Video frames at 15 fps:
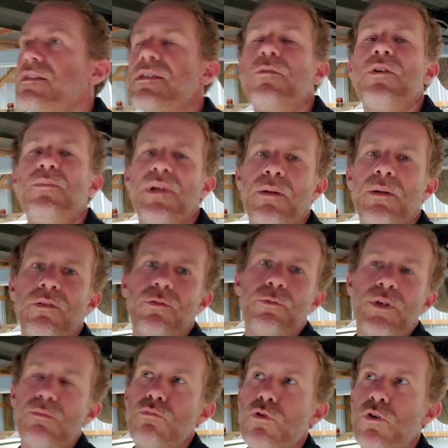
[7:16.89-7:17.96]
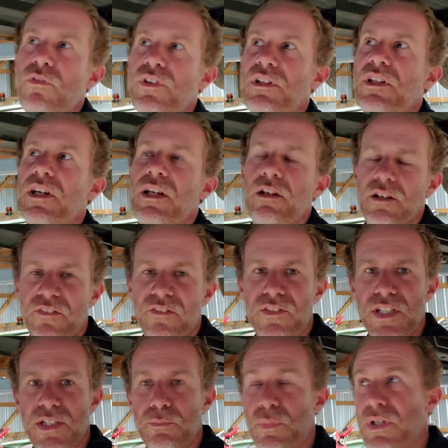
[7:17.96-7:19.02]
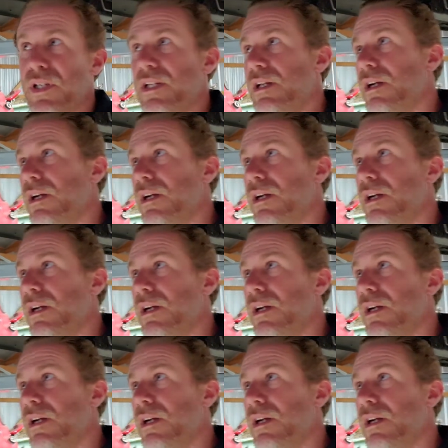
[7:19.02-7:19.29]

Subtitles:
I want to be able to remove it later if need be.